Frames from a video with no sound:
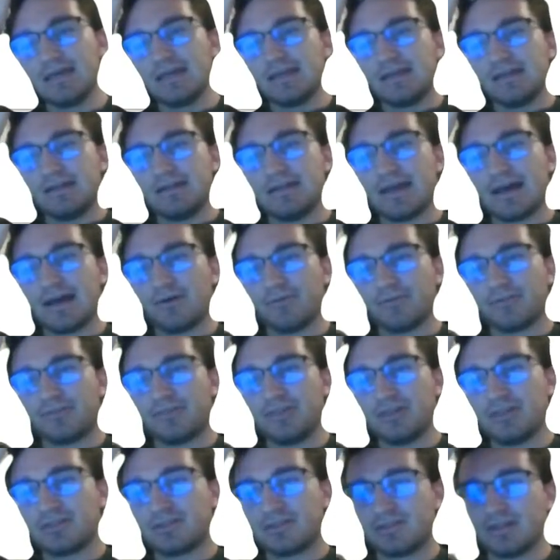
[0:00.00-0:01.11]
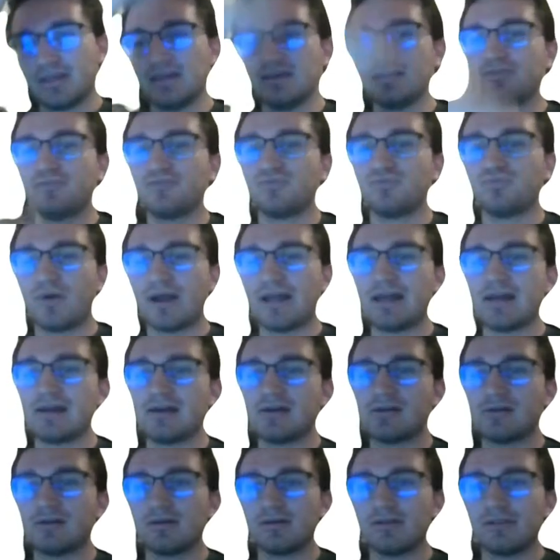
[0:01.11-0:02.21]
Now, this is
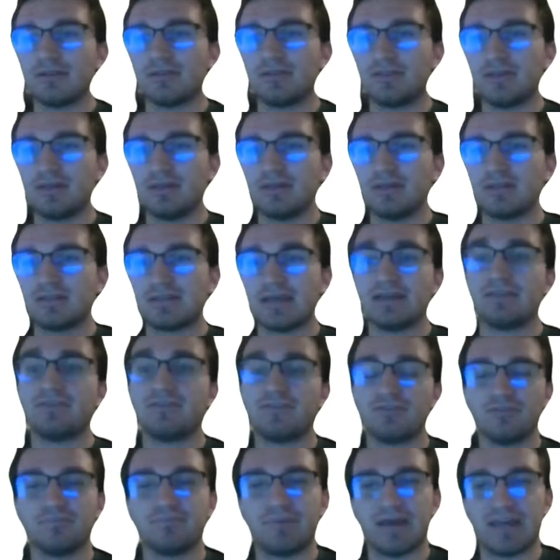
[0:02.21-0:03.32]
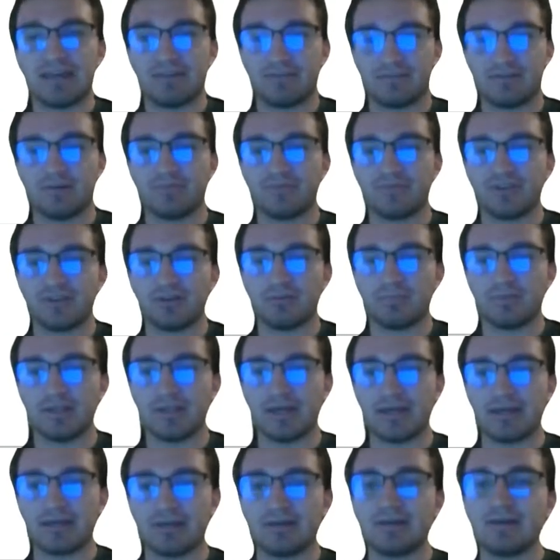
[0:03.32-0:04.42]
where the TensorBase comes into play.
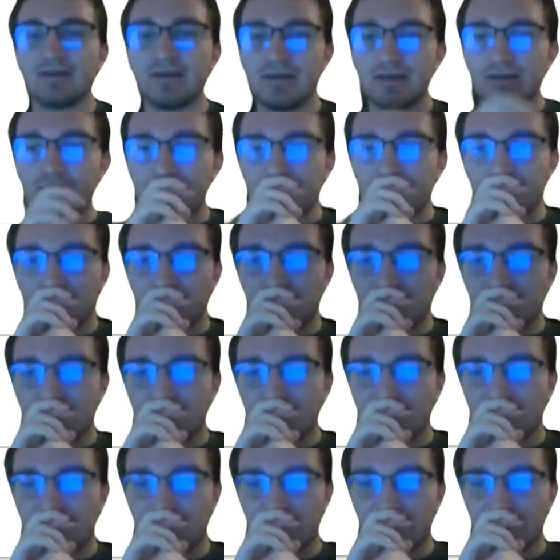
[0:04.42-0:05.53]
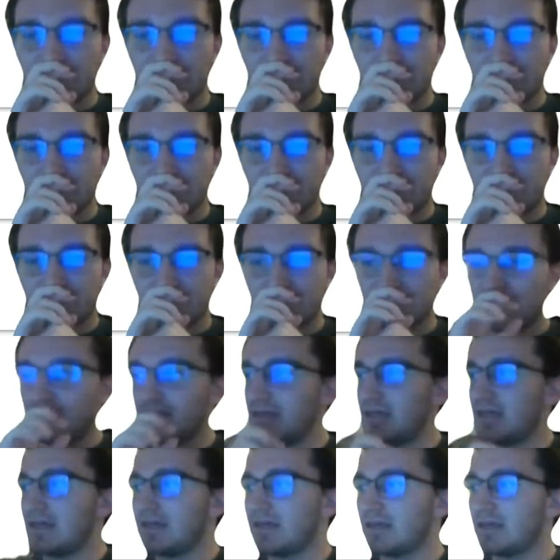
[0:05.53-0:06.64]
Because
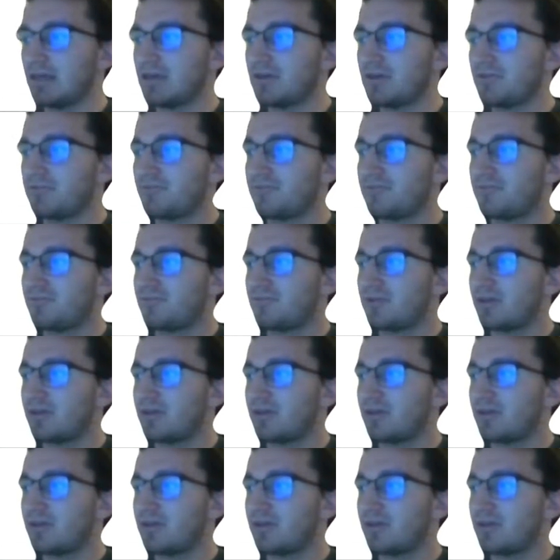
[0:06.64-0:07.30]
if